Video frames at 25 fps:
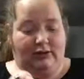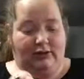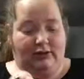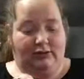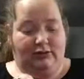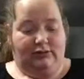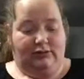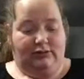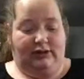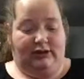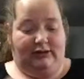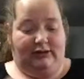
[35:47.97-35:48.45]

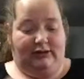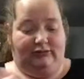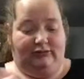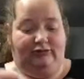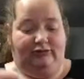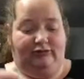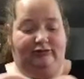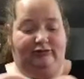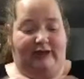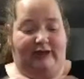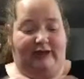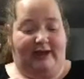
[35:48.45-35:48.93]
Yeah.
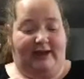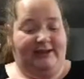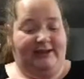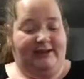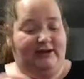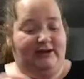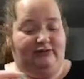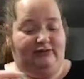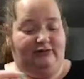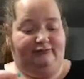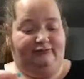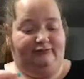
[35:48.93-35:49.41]
See, I can't
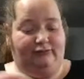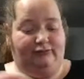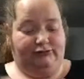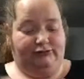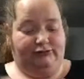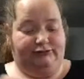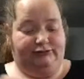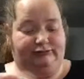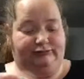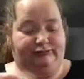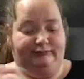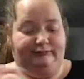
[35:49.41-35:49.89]
afford
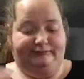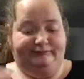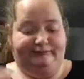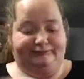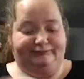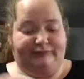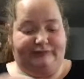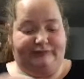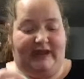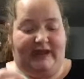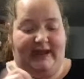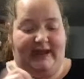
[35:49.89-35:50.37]

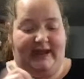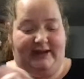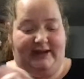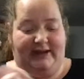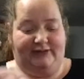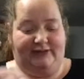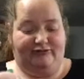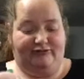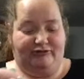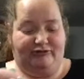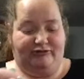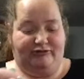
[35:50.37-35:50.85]
hand
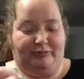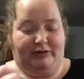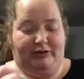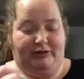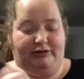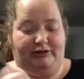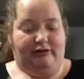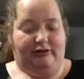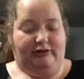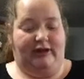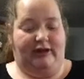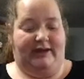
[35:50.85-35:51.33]
spun,
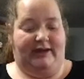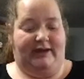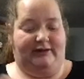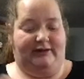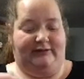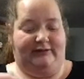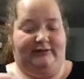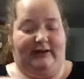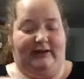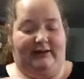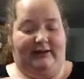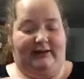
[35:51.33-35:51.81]
hand
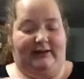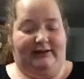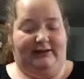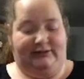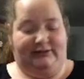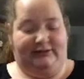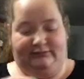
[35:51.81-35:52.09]
dyed.